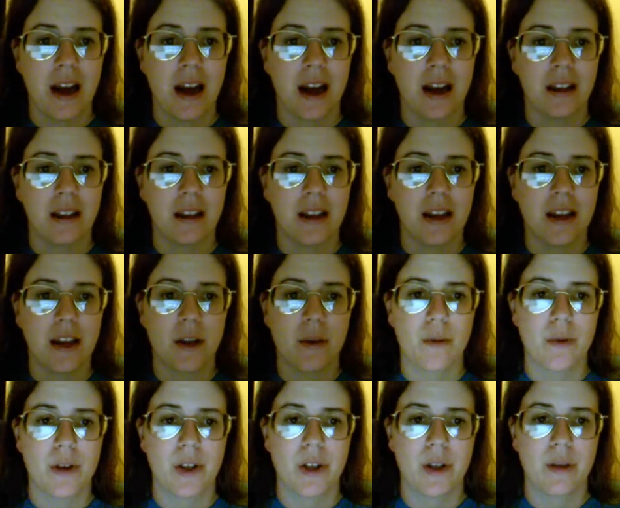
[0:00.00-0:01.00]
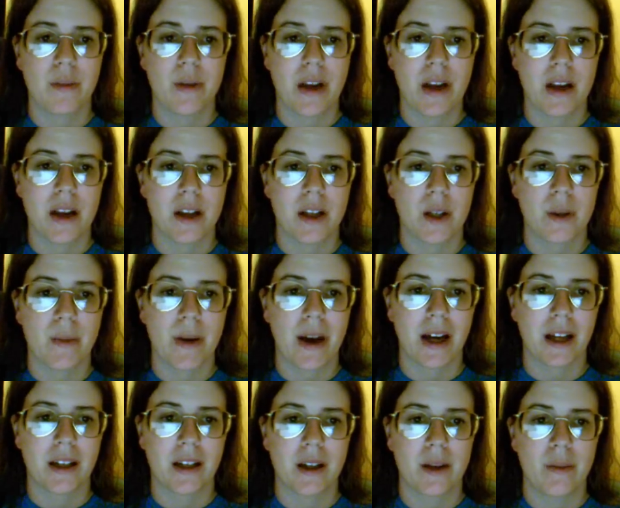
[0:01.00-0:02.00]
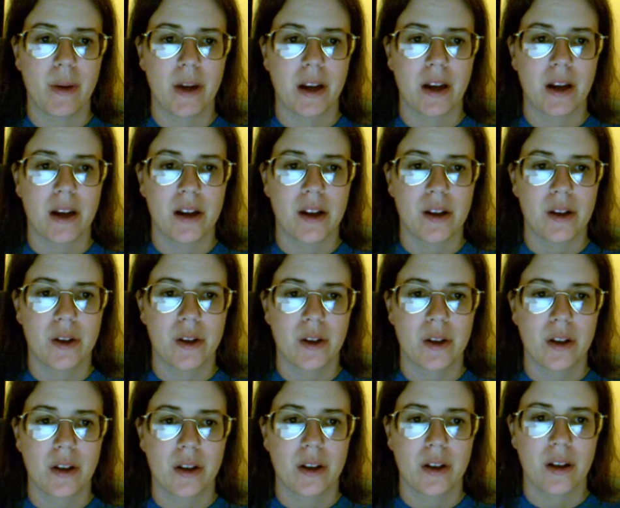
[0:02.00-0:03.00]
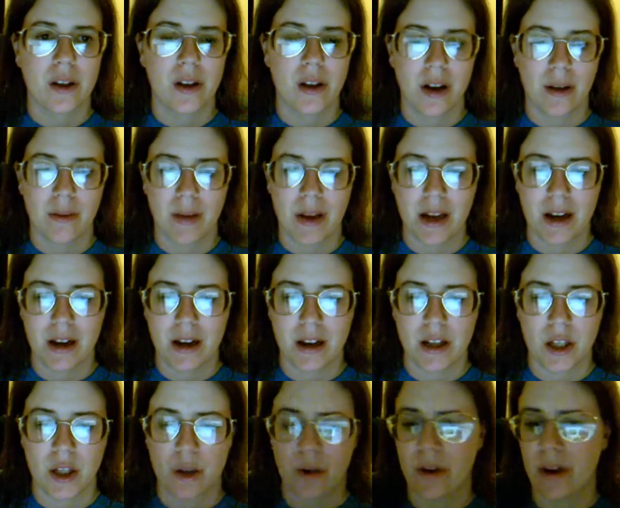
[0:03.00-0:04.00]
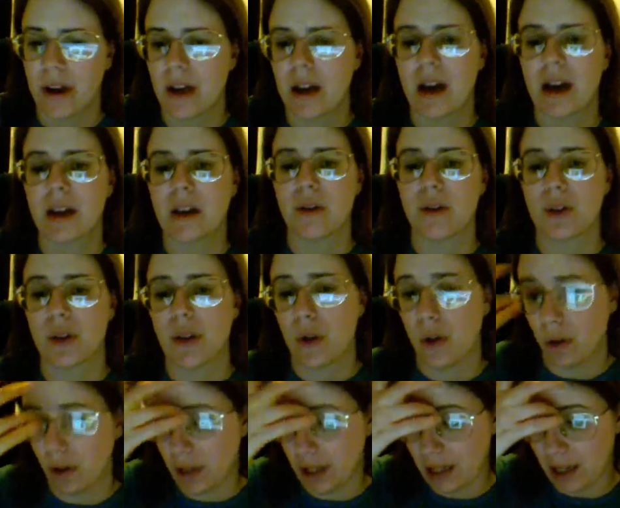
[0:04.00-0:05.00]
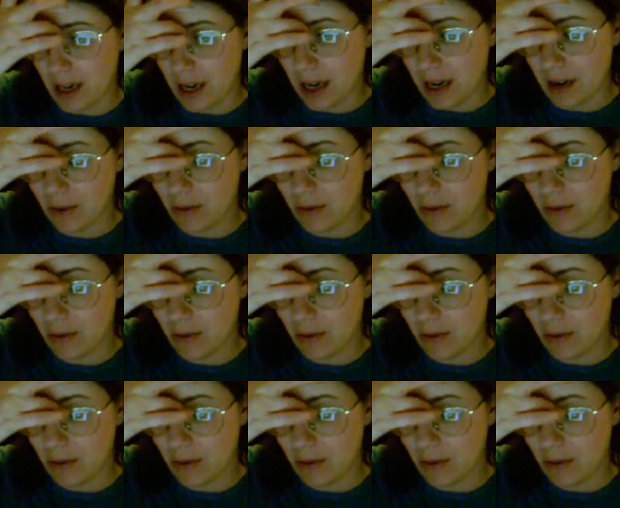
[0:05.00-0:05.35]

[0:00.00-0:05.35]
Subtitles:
I think it was to be expected because, I mean, he's 39 years old, and I